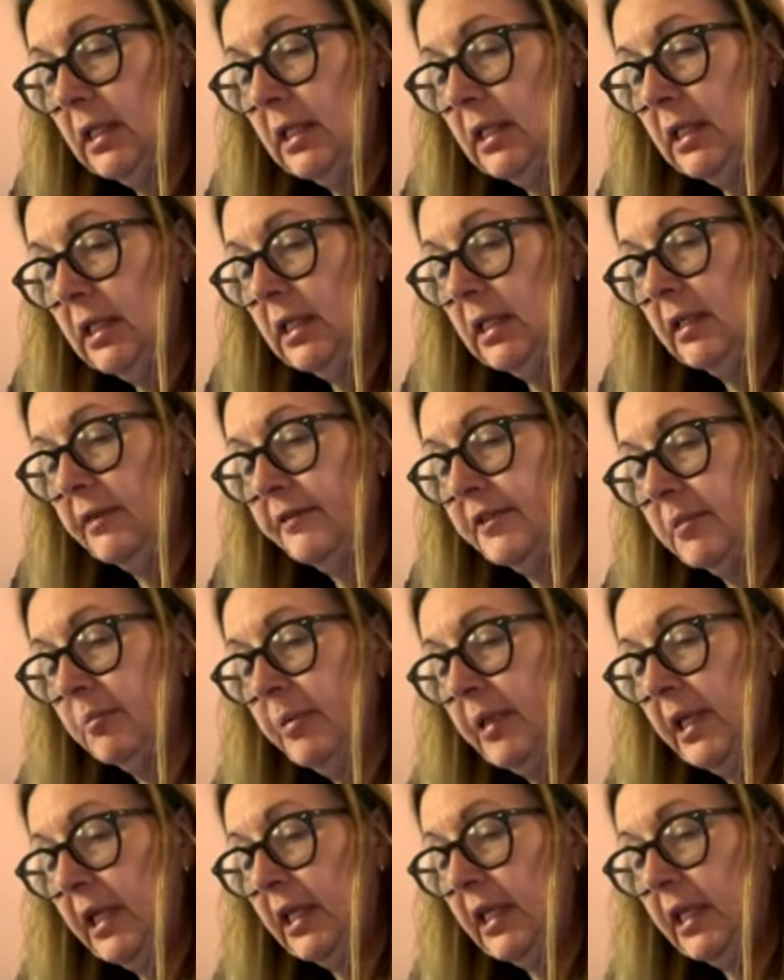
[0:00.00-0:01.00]
I'll have to
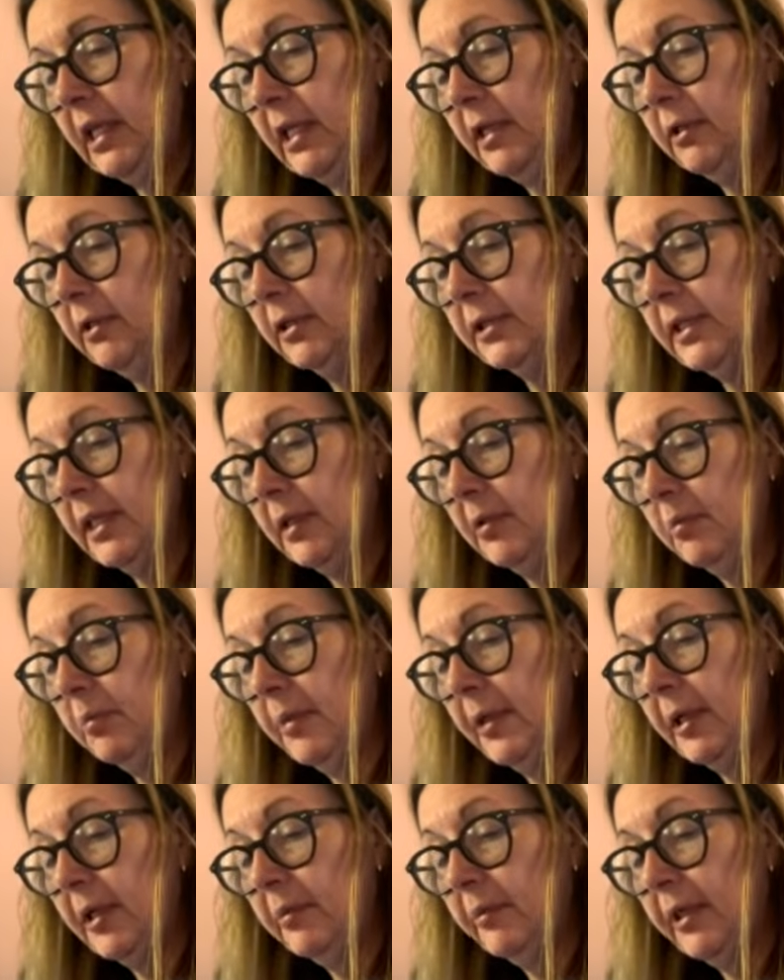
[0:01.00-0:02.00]
pick that out because that'll
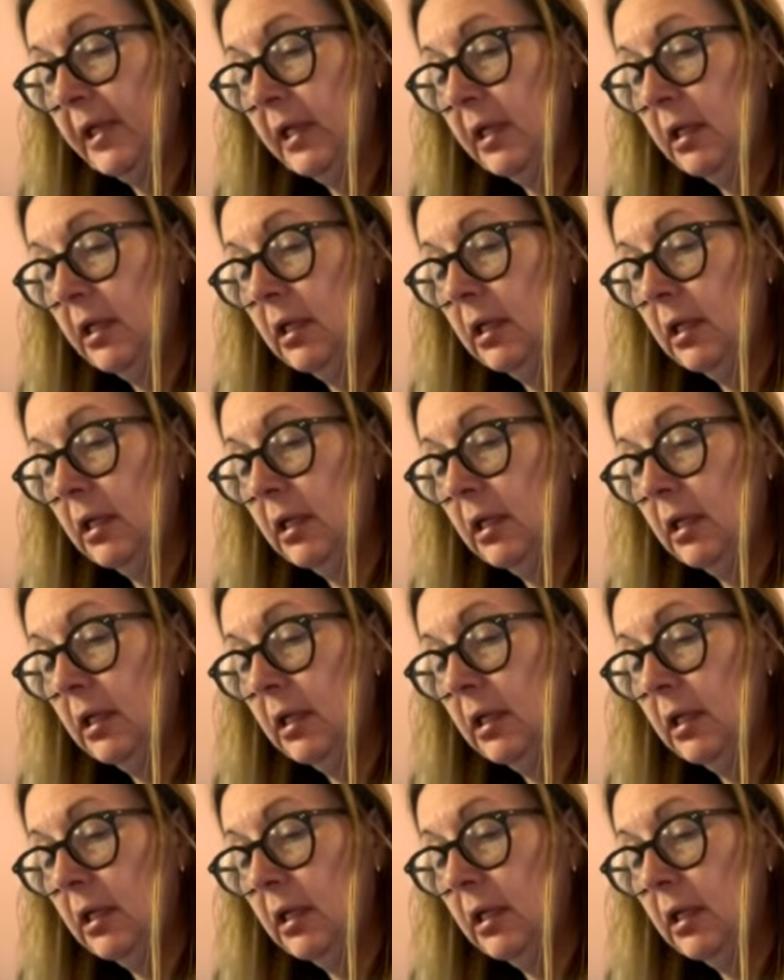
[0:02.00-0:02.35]
bug me.